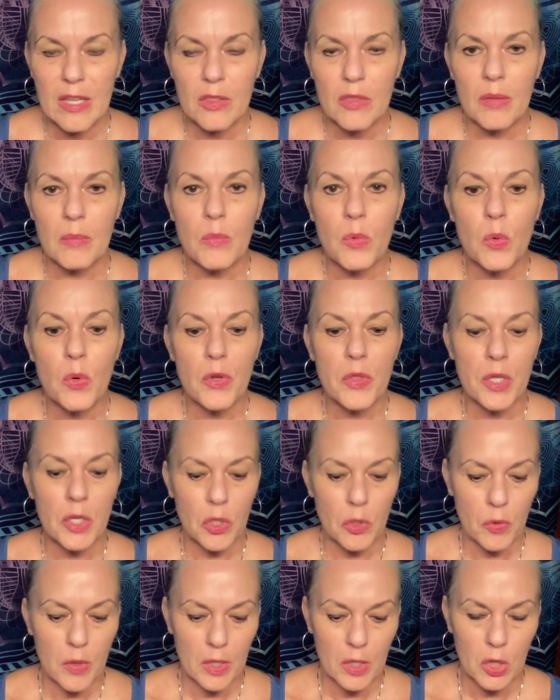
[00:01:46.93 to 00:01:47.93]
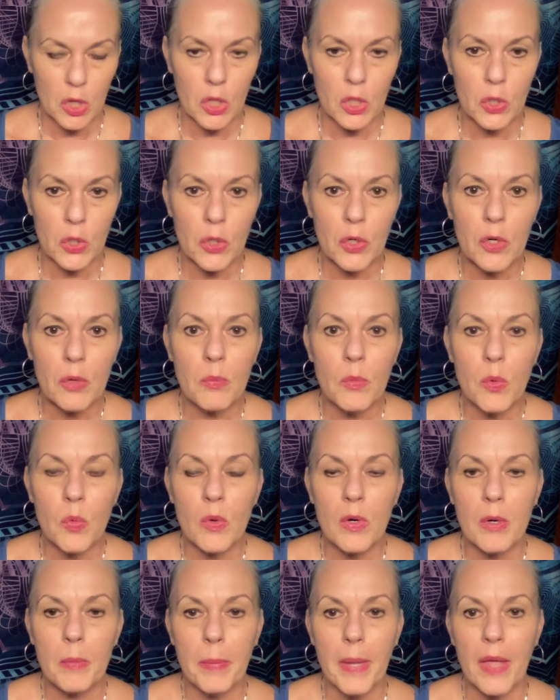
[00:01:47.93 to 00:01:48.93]
The more that you can learn
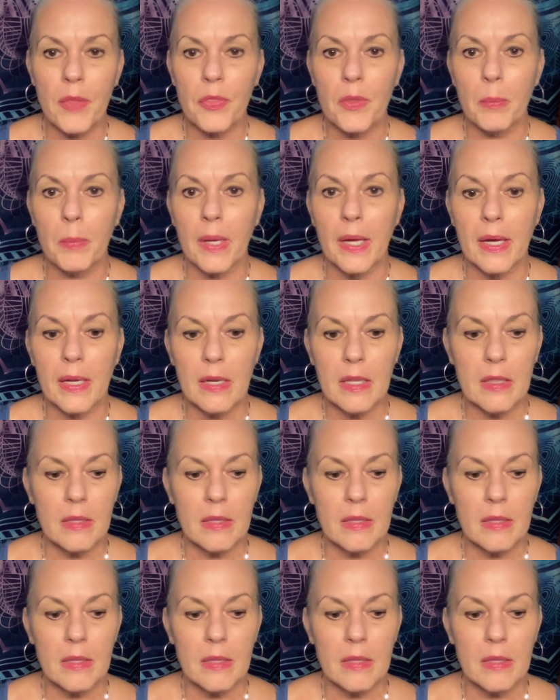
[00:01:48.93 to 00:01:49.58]
more about the body,